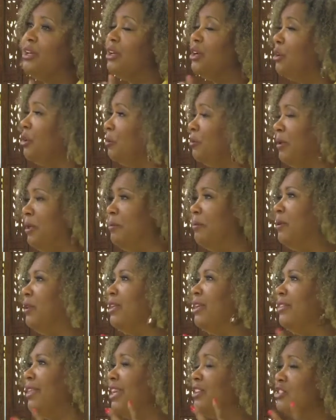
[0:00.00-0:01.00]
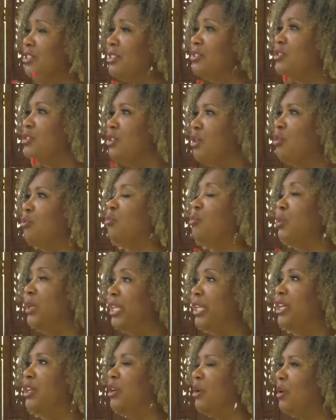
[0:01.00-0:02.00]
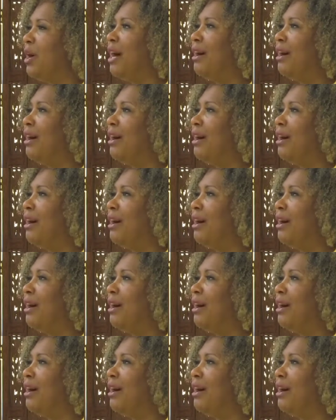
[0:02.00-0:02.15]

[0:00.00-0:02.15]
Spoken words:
go to people and they just don't really know